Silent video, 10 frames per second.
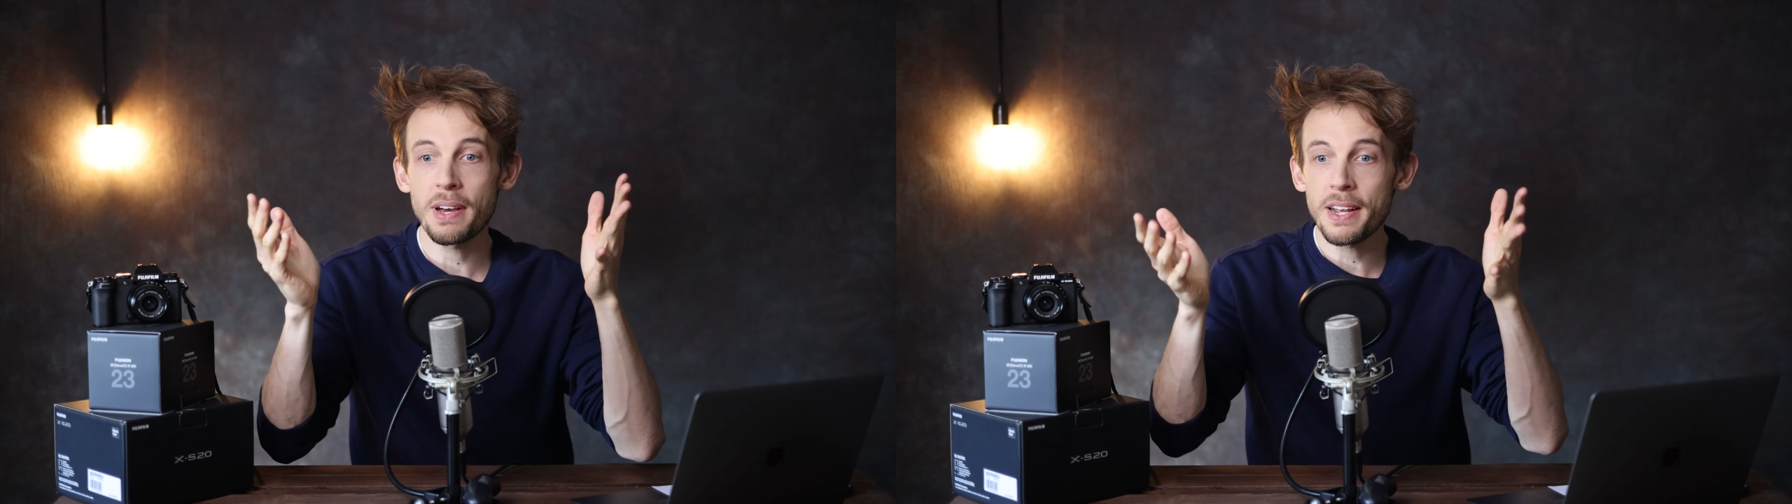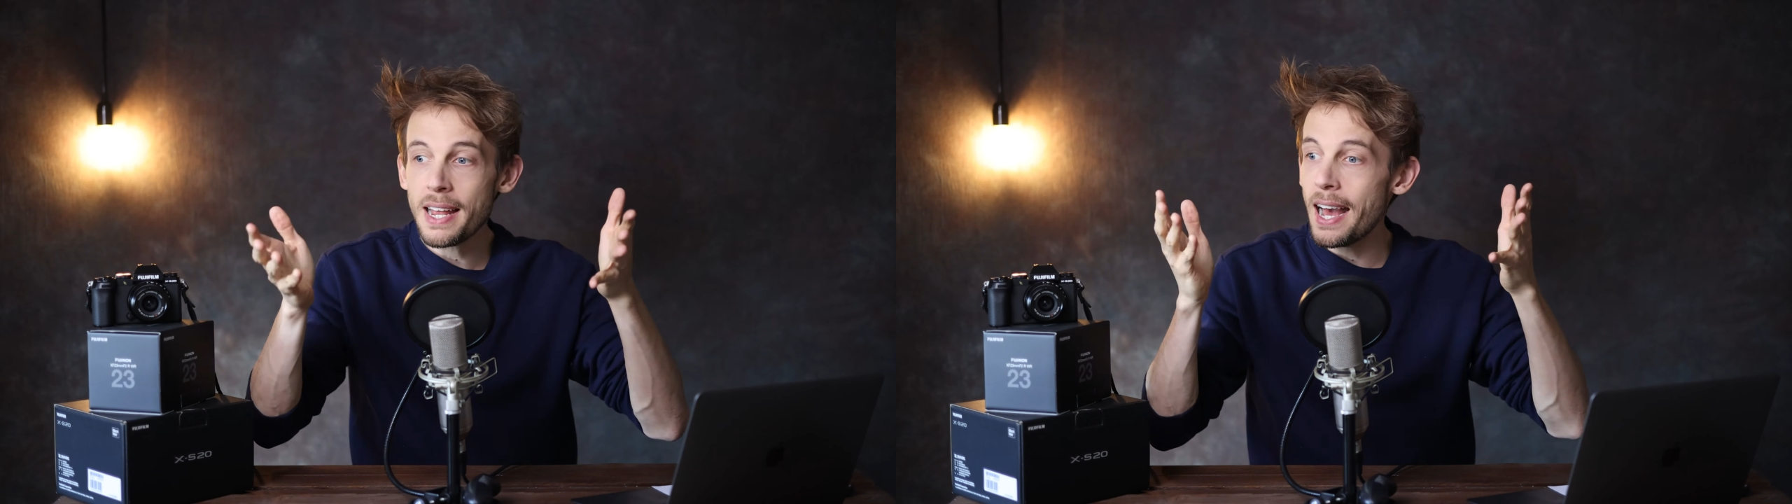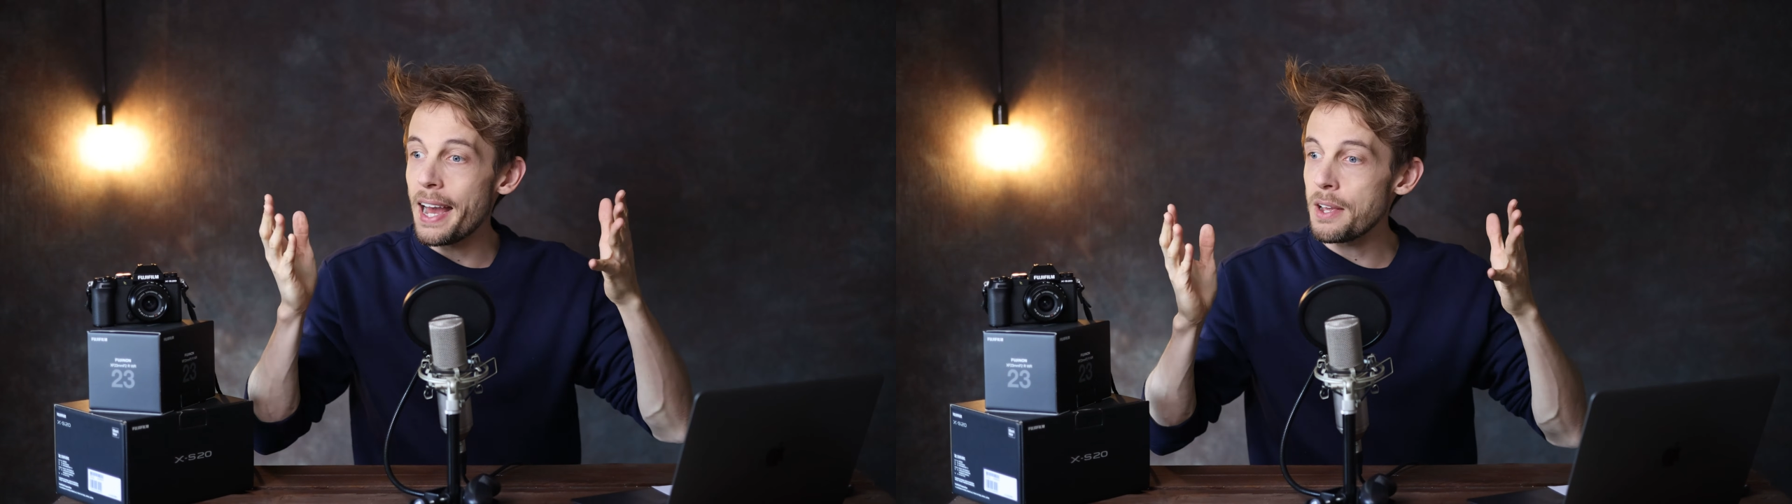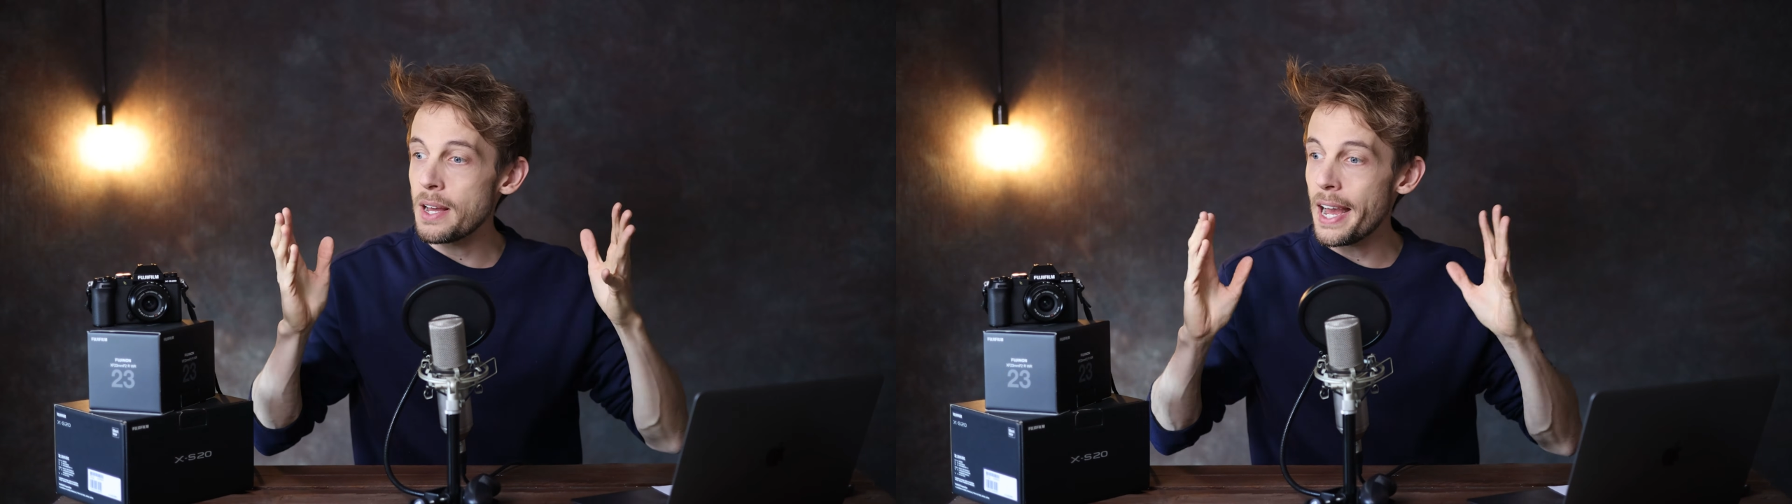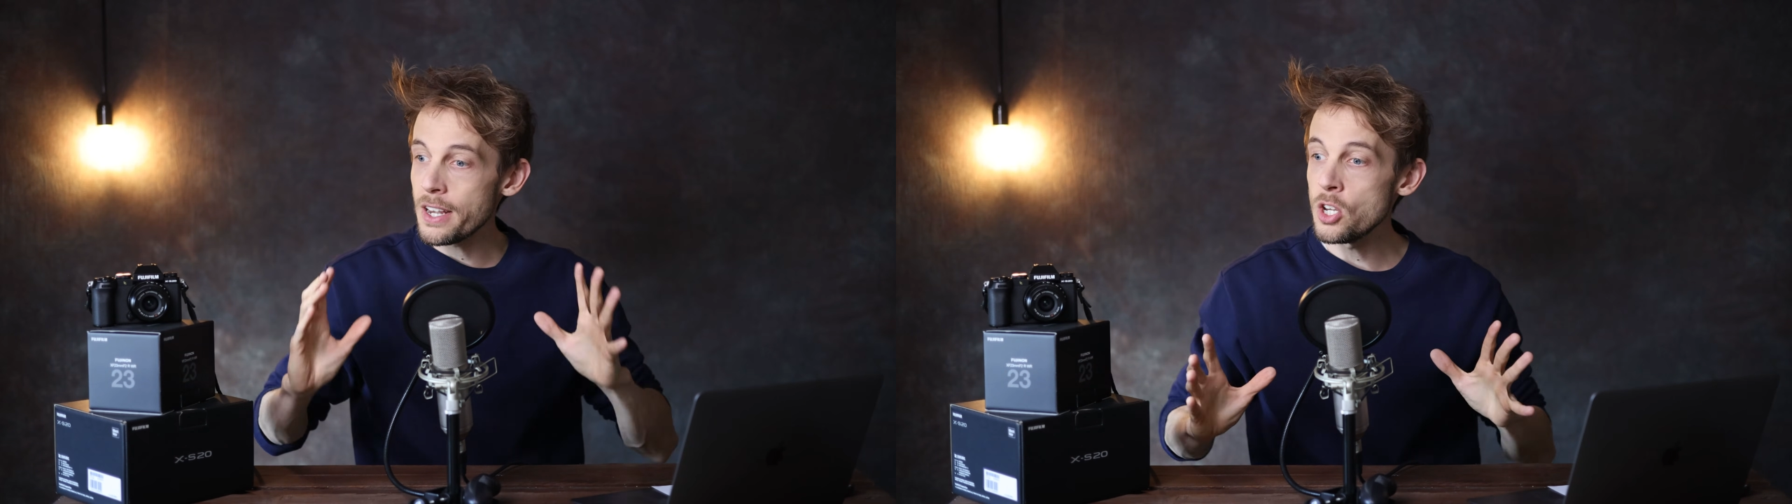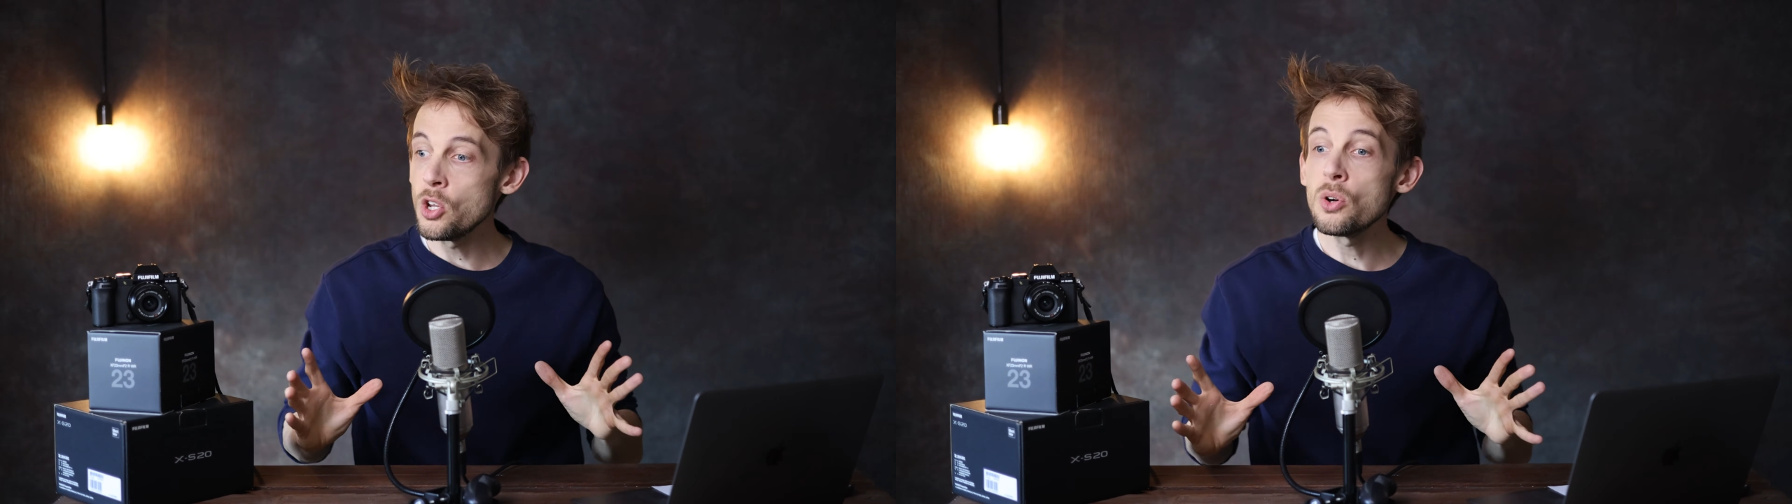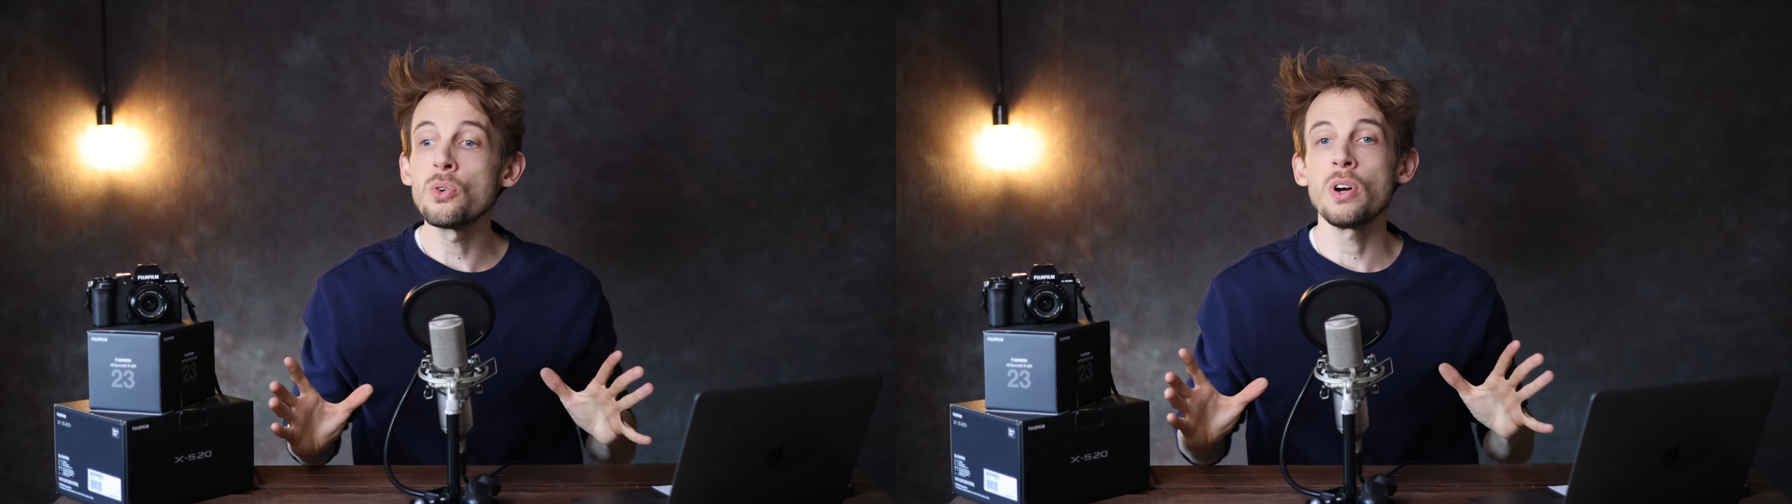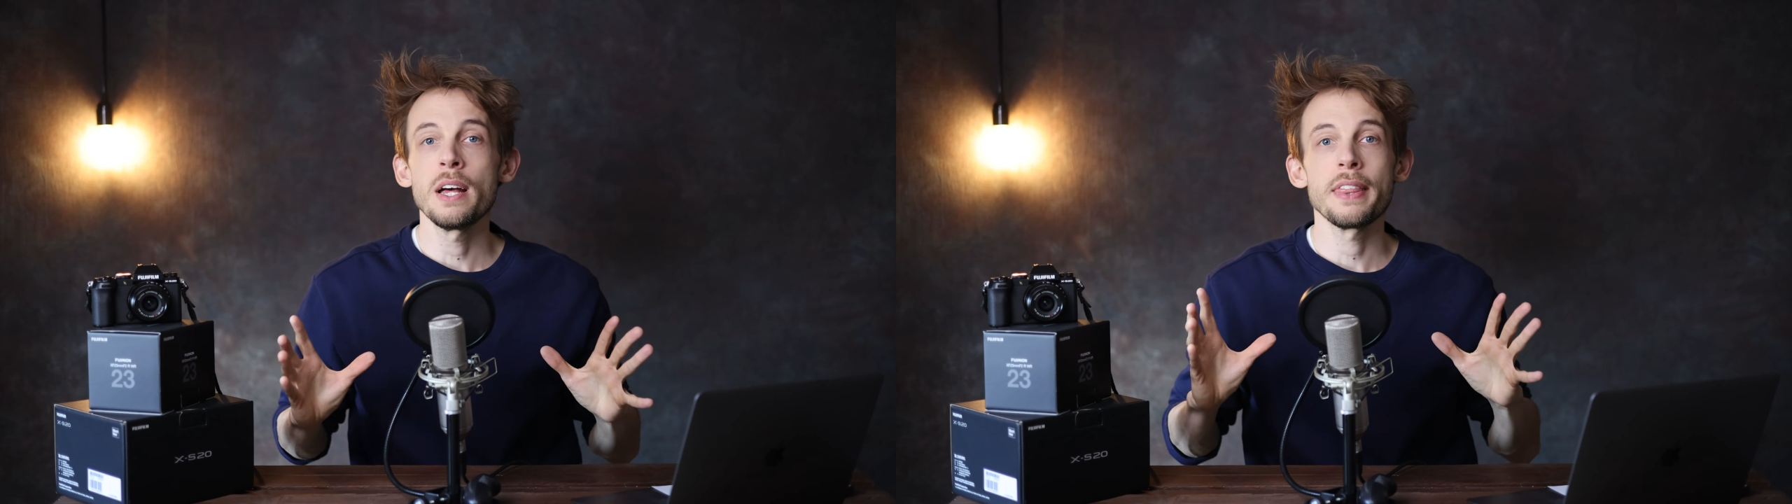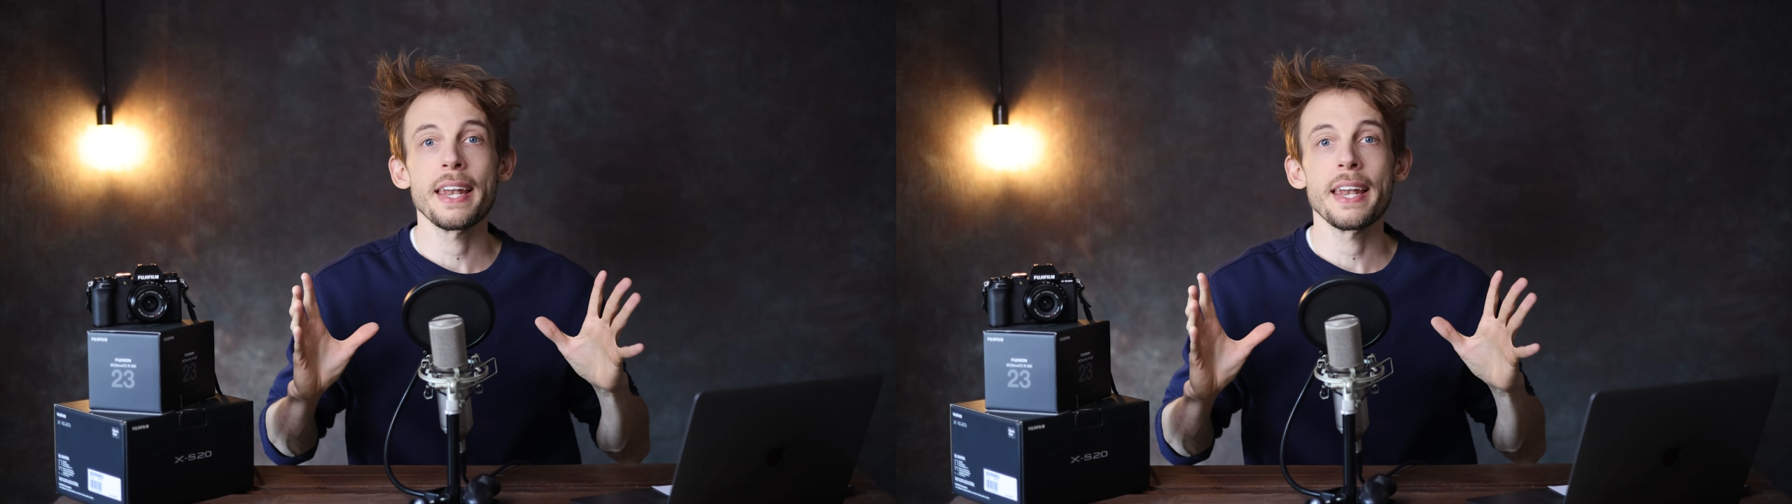but I knew